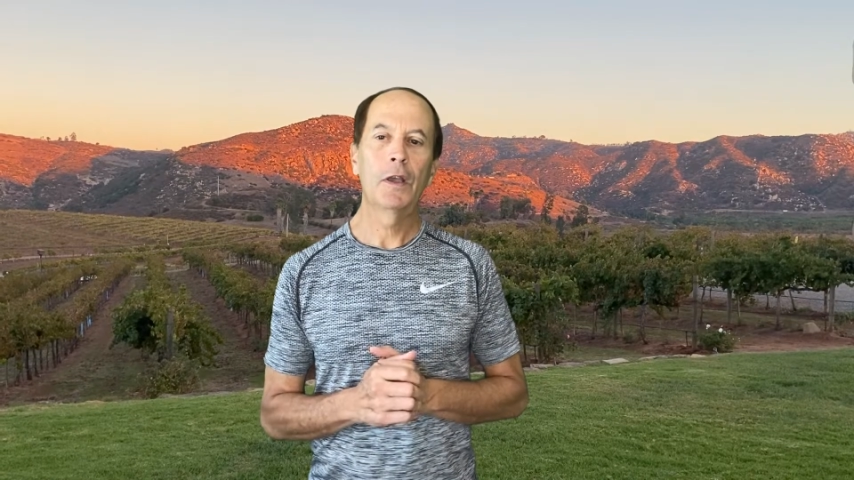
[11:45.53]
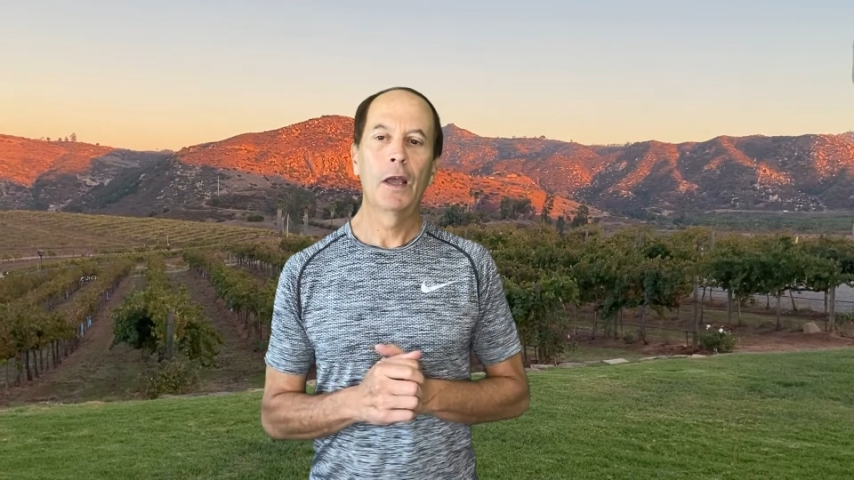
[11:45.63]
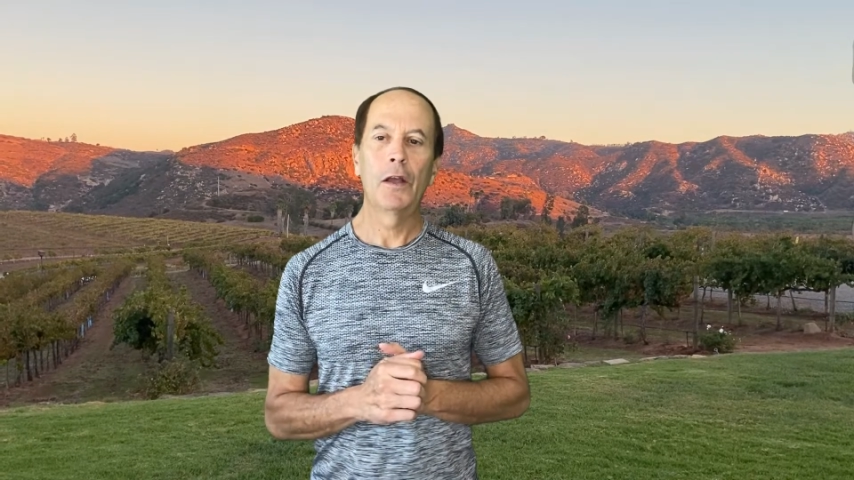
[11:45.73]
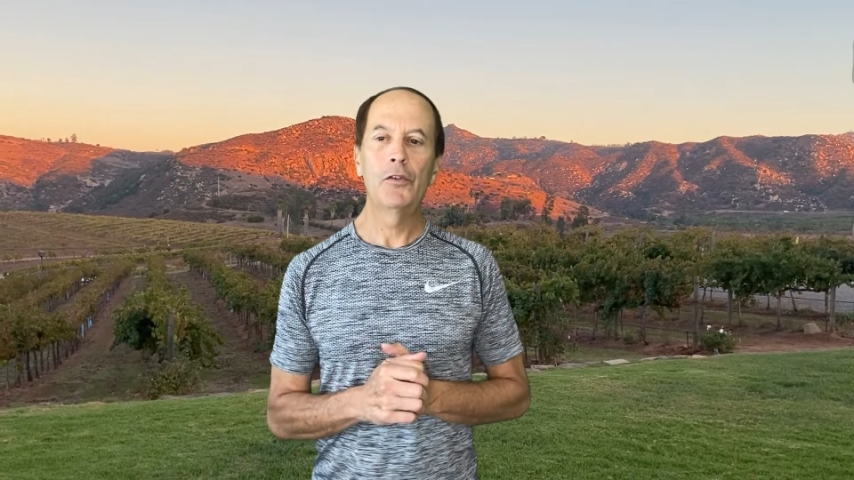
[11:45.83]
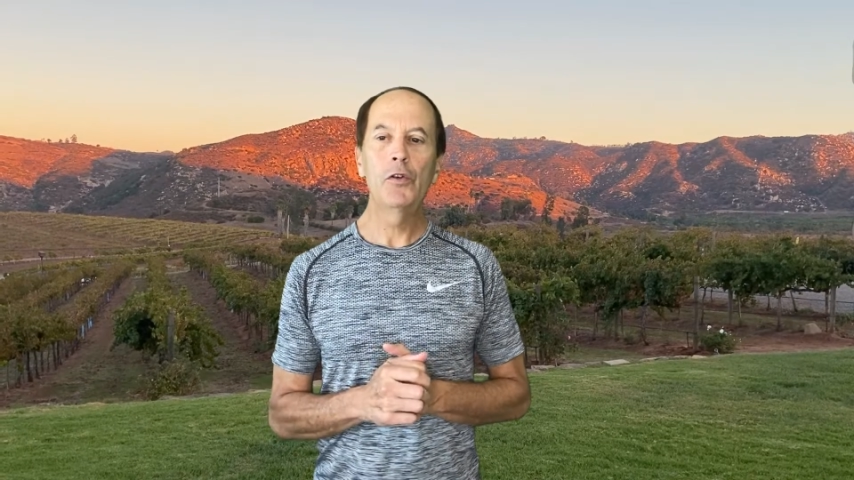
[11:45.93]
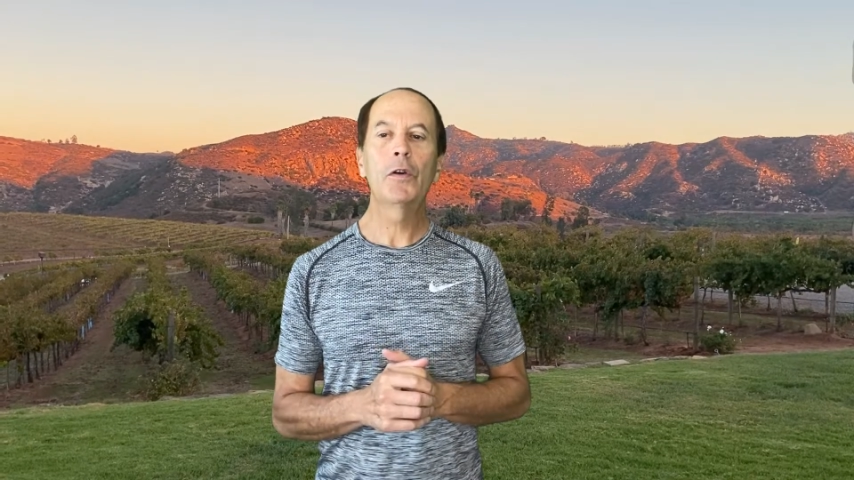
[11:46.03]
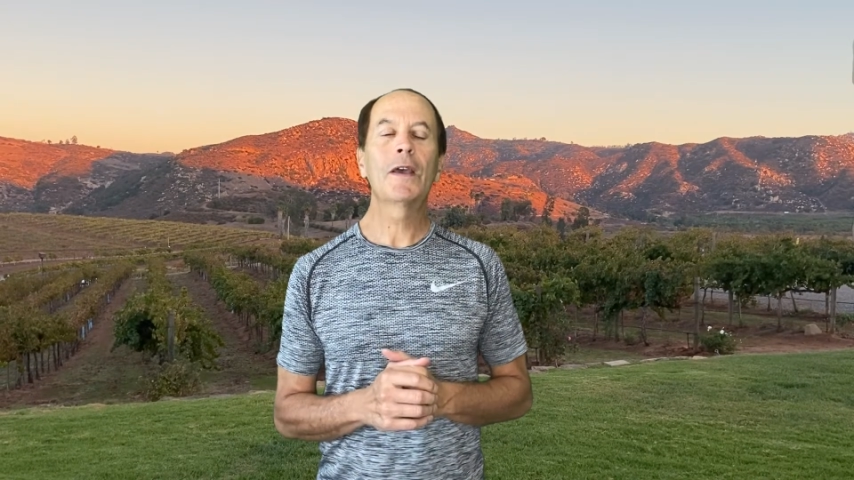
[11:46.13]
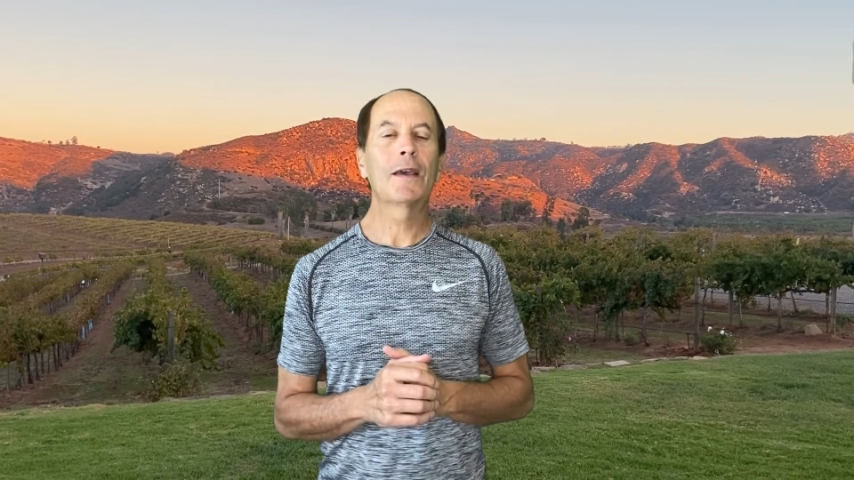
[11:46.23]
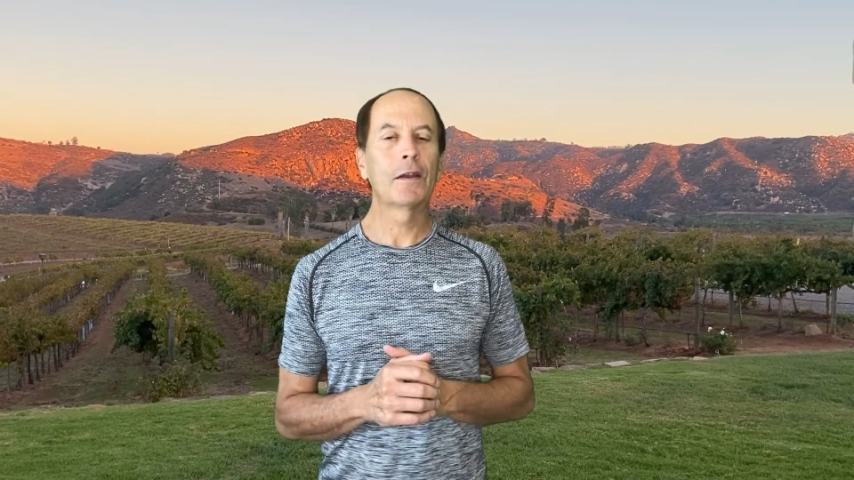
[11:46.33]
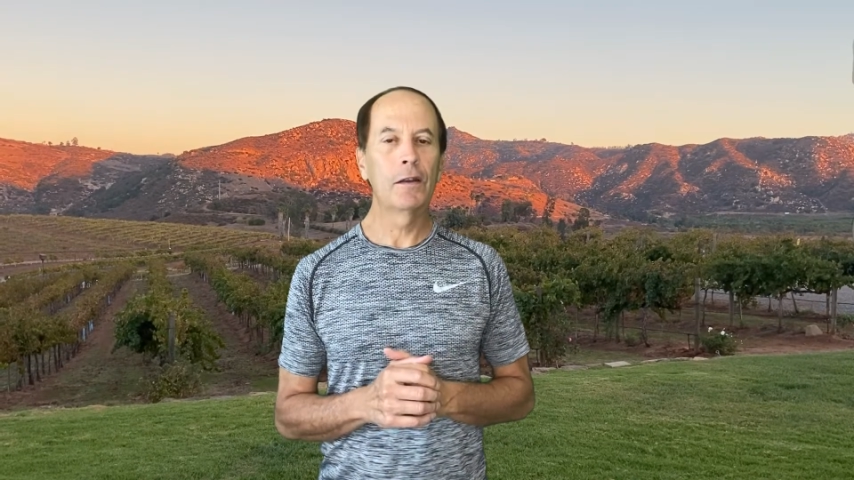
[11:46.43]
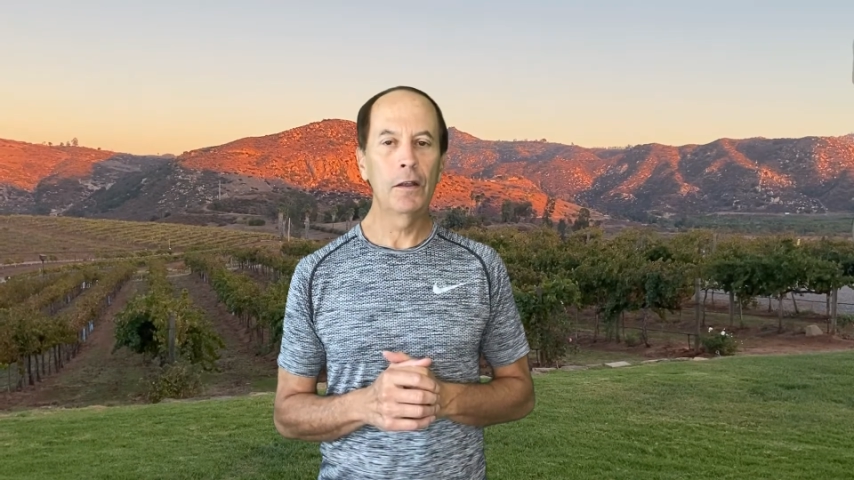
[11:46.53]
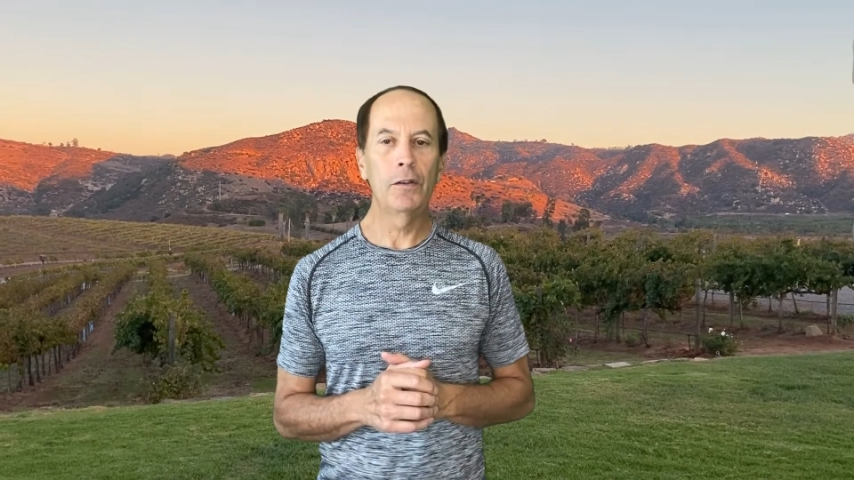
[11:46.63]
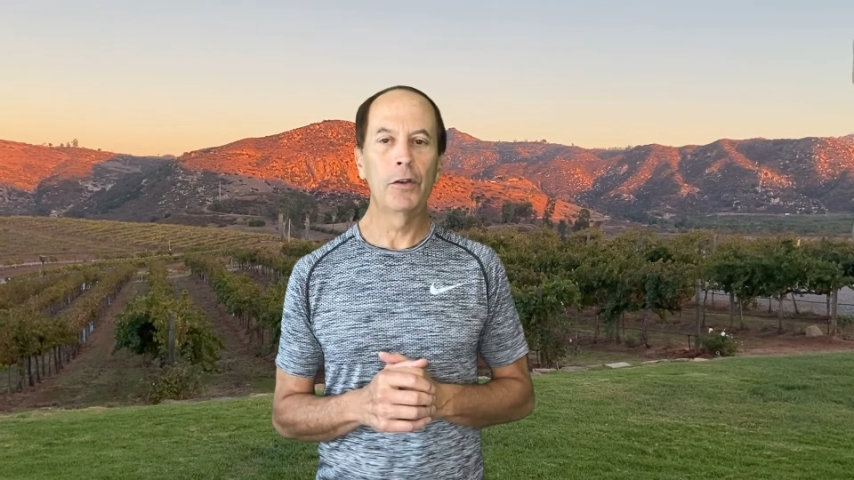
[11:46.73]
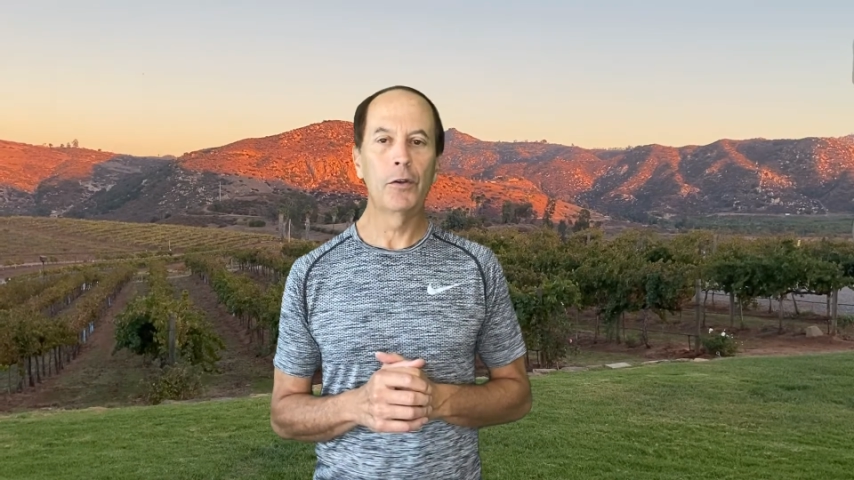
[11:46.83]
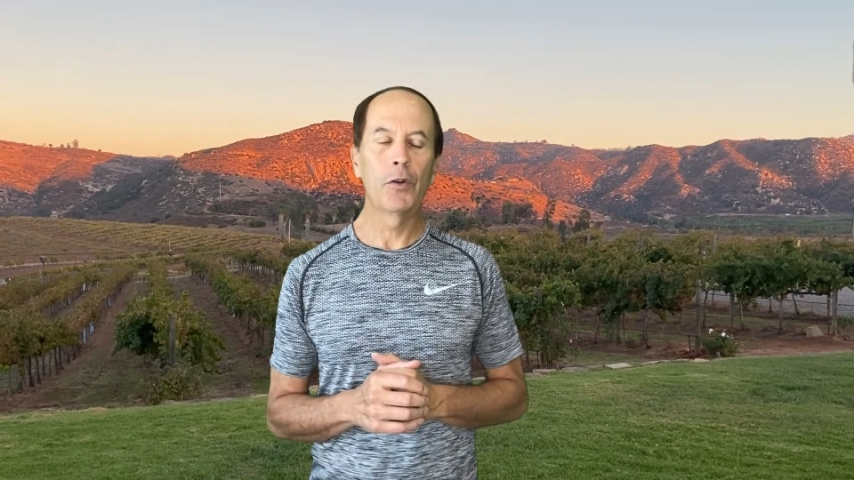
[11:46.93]
and you can
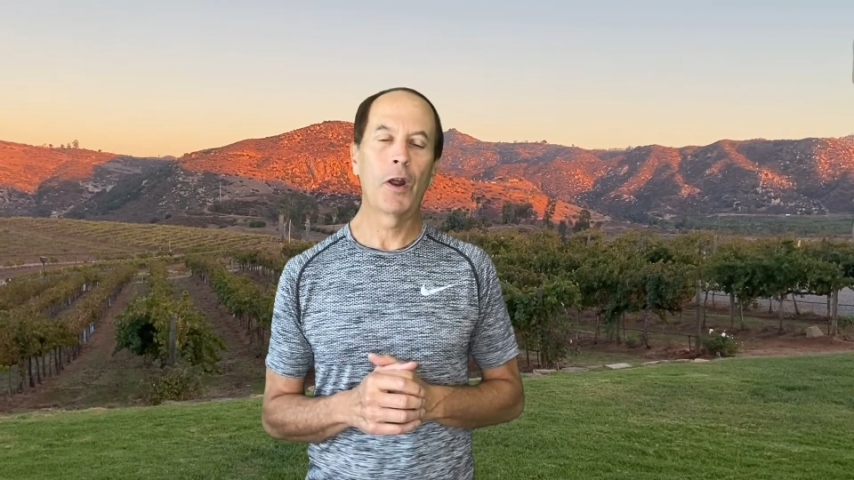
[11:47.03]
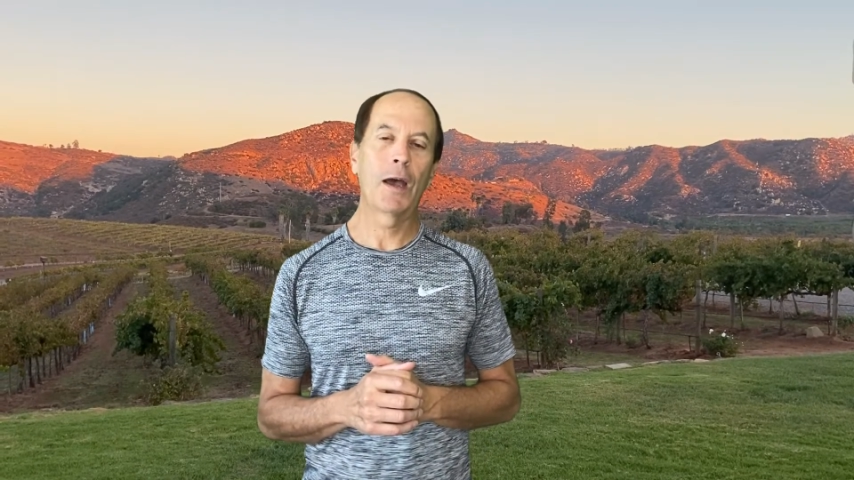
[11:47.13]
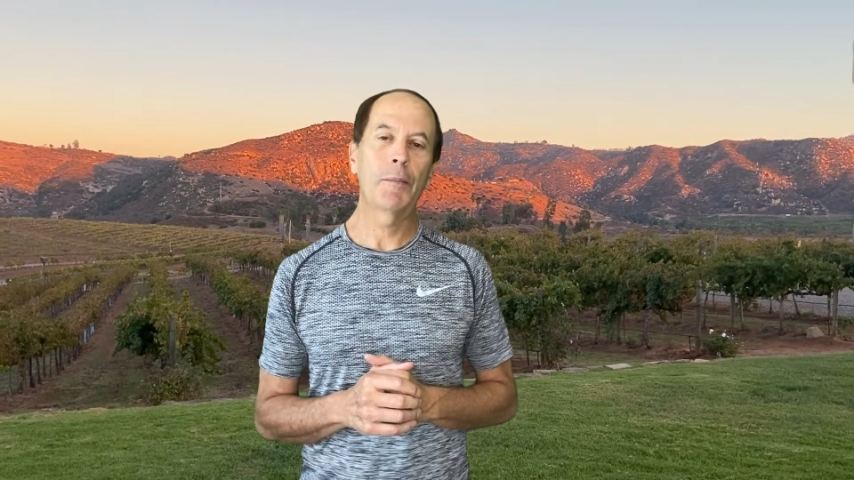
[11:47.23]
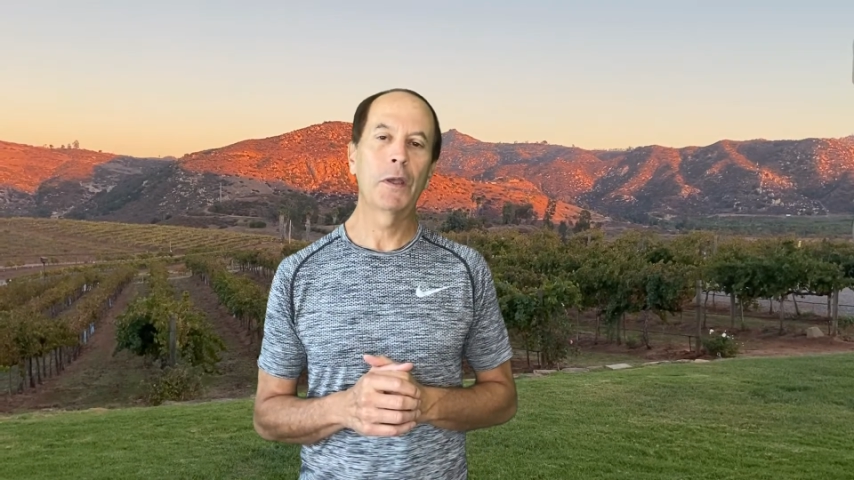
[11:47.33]
continue your happy,